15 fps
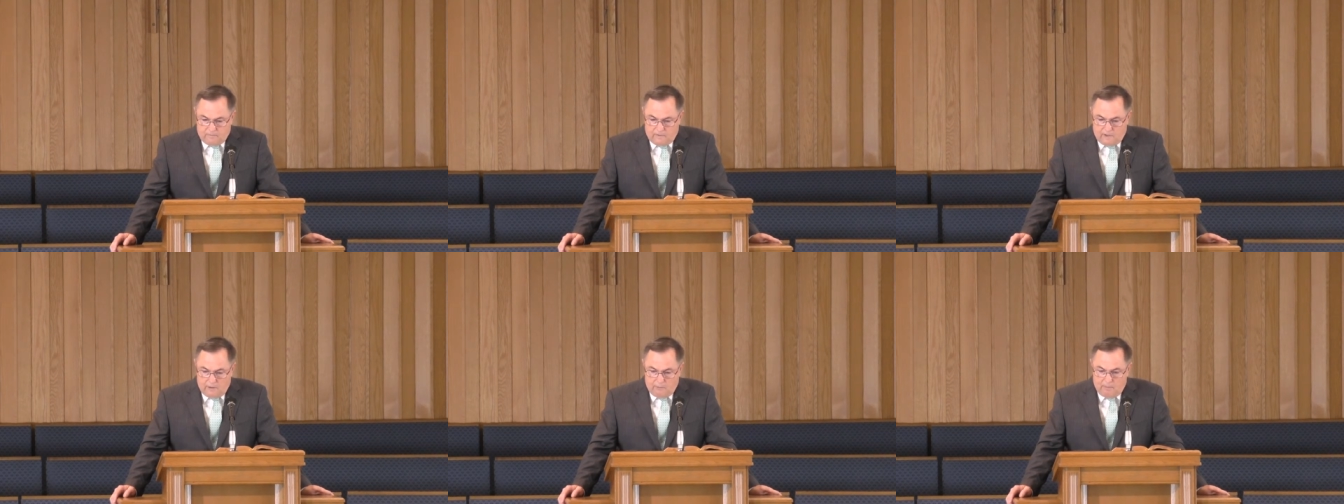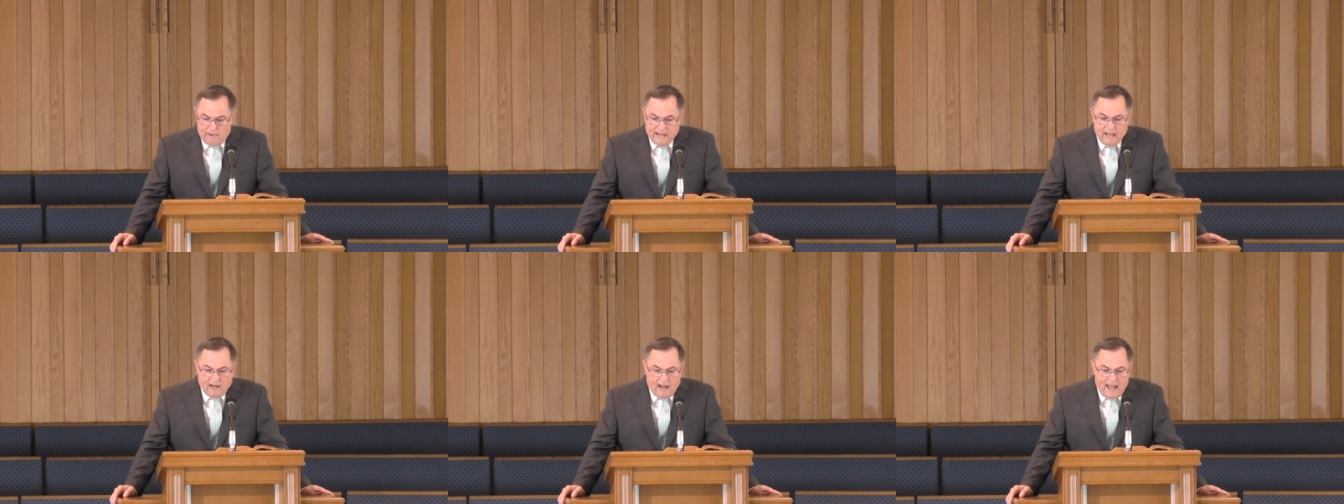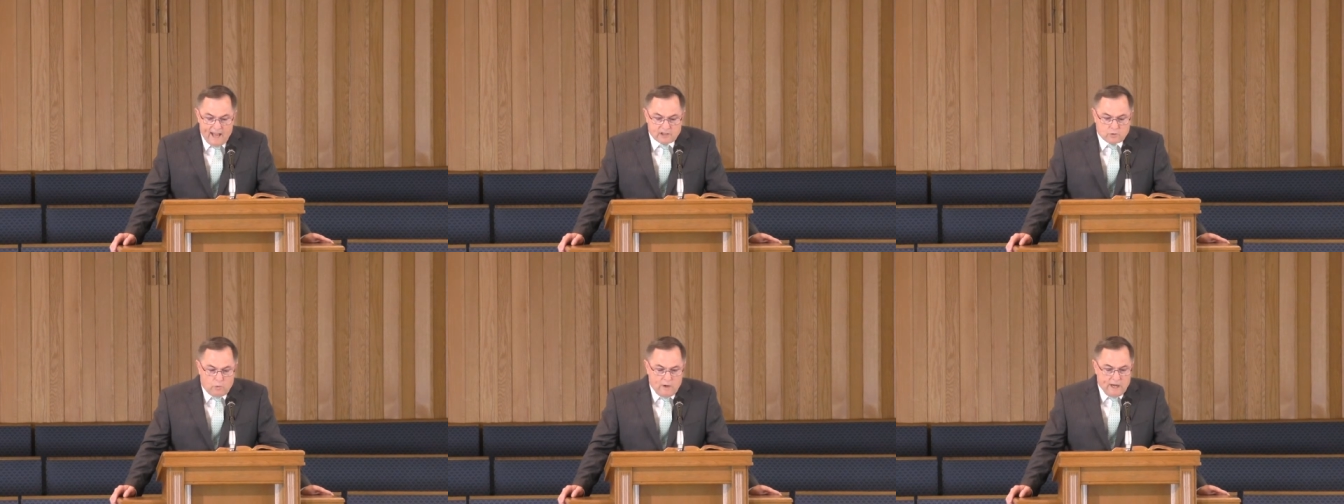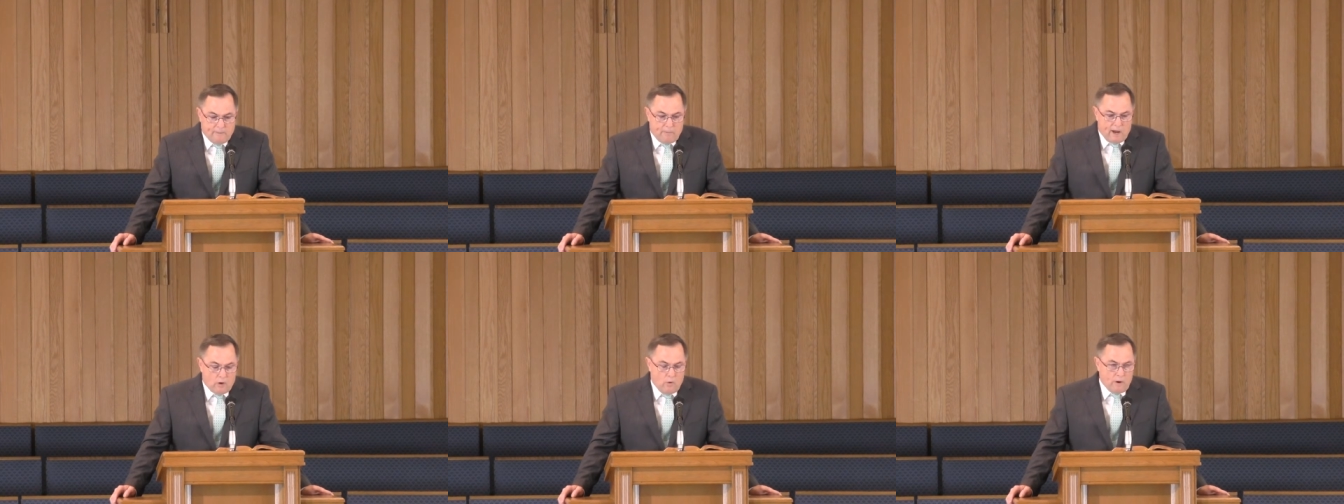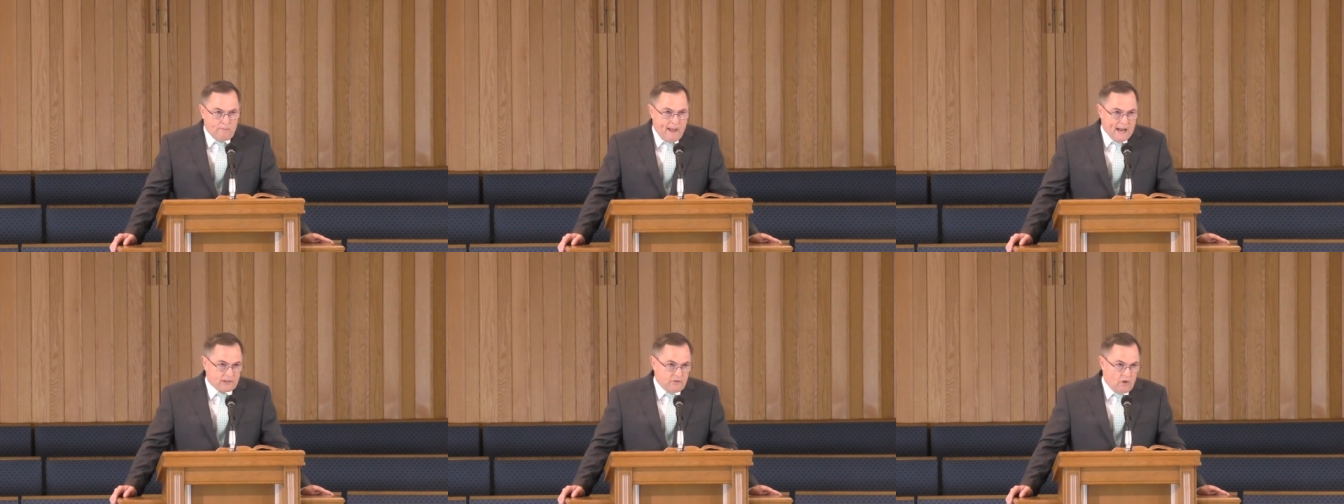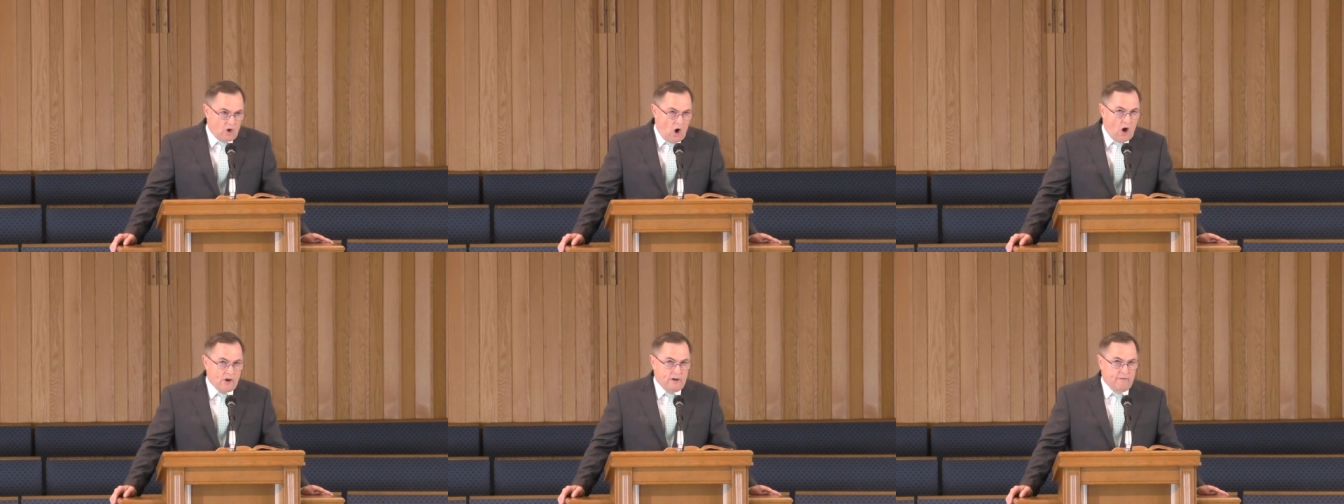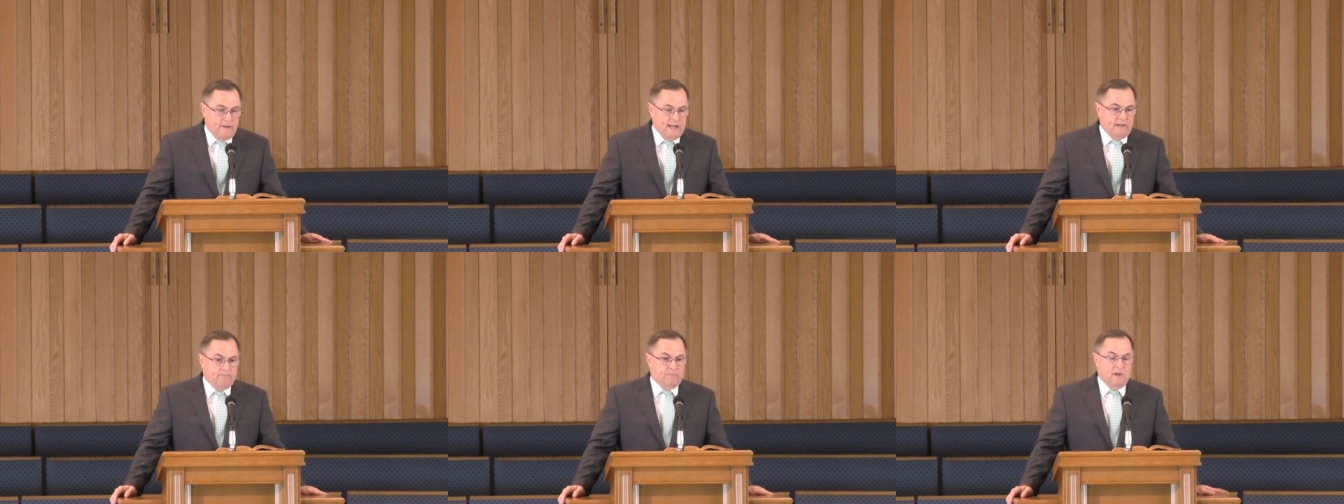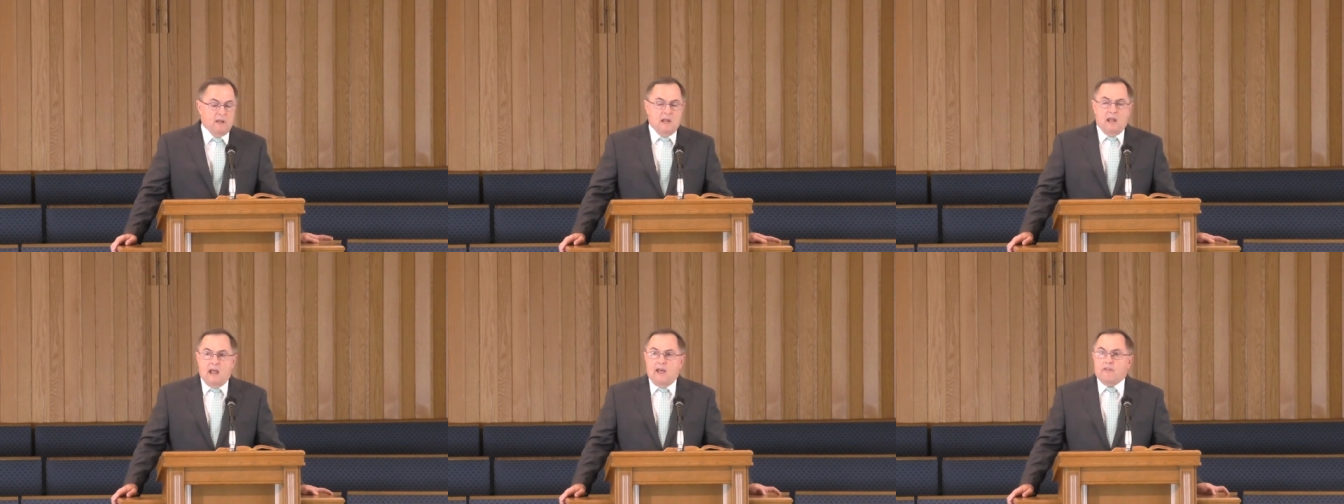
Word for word: And we begin last week by going back to the Garden of Eden and the